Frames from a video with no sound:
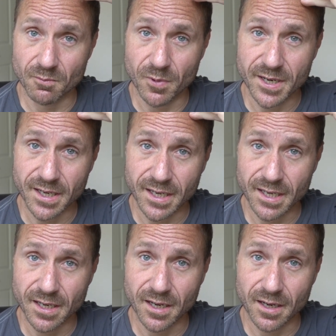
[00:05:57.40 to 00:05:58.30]
when
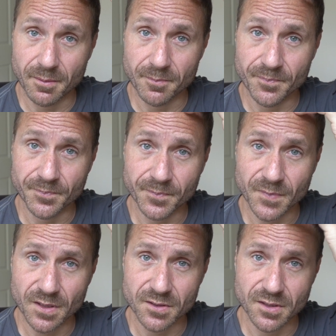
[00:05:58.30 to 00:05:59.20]
they
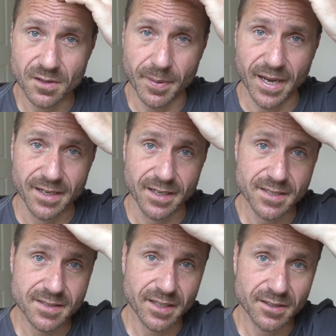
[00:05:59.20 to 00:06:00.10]
do the
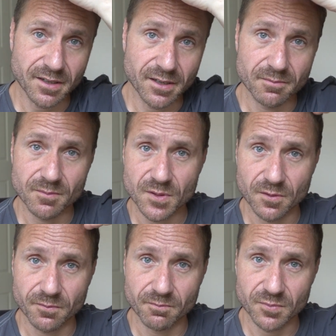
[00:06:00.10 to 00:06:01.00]
painless, they do it
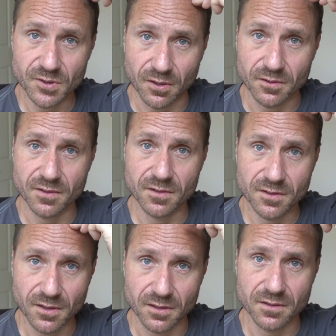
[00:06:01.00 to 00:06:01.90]
sort of dot,
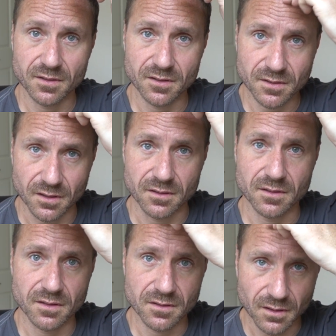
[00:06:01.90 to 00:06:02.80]
dot, dot,
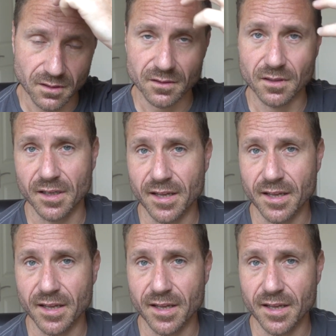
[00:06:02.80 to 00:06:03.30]
dot like